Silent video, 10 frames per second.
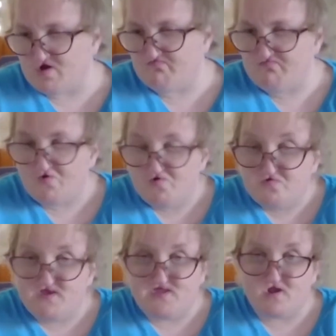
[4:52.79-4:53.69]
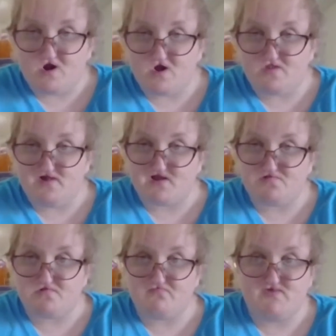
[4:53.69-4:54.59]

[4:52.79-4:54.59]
mostly in the context of